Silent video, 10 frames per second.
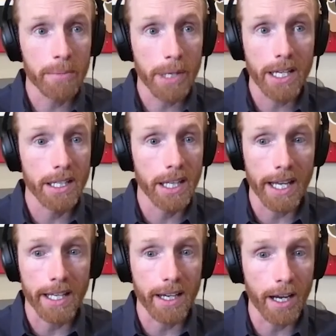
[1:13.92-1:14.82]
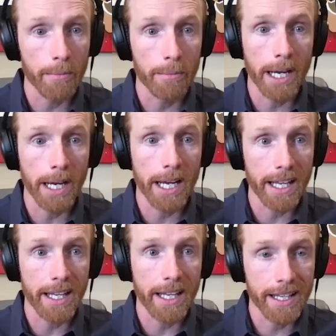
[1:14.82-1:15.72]
to be like up
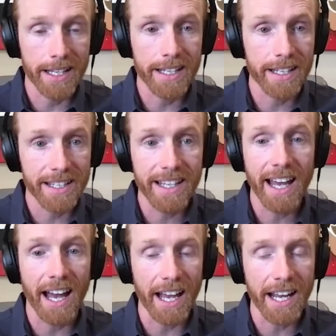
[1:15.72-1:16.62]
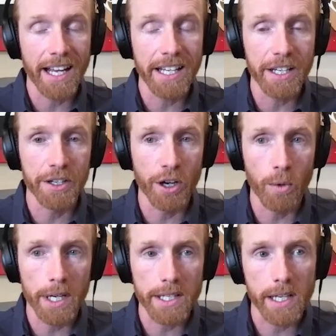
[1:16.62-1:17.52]
my, I need to know
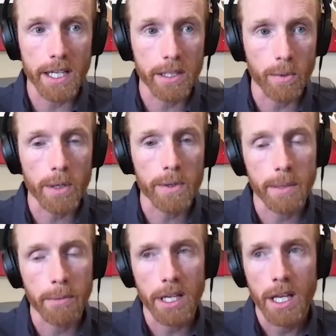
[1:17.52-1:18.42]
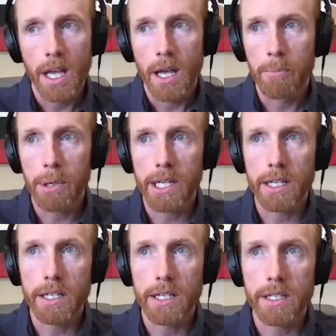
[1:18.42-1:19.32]
what it's like to work with somebody.
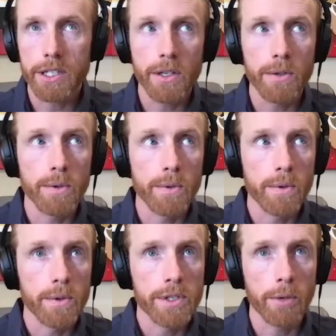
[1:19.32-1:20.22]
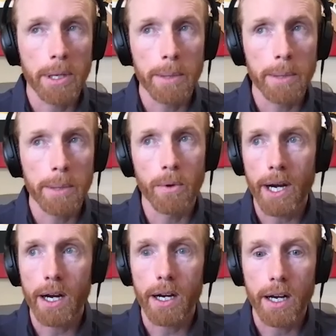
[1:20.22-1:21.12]
But just so people are
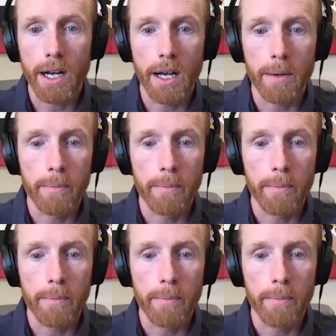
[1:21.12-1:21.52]
aware,